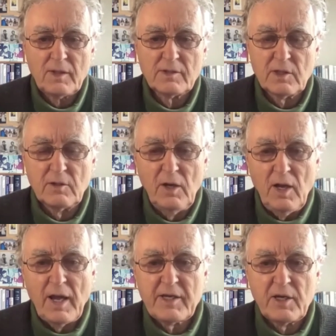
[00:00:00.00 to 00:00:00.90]
So
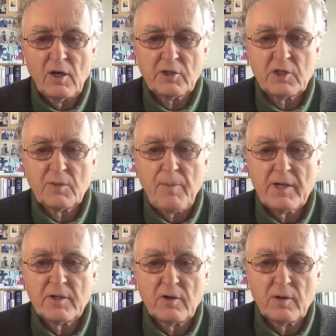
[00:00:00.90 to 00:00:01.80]
a chaotic
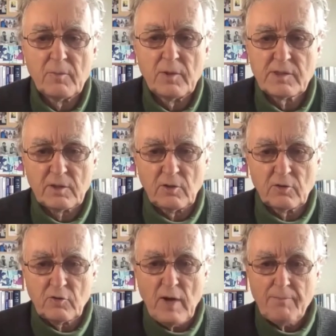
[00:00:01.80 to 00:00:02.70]
pendulum is a
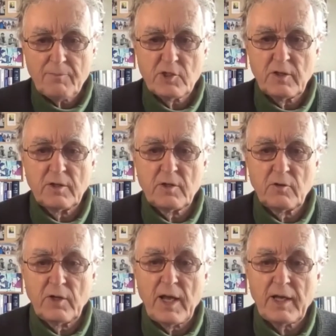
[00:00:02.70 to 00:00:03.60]
contraption that you
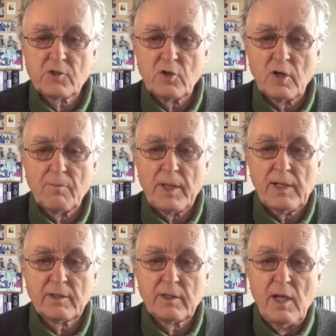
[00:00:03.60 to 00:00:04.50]
can actually
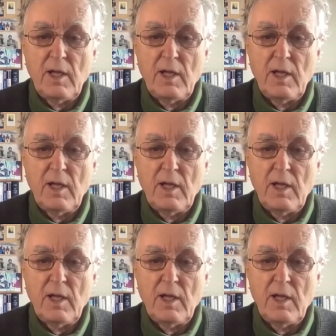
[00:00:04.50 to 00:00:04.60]
build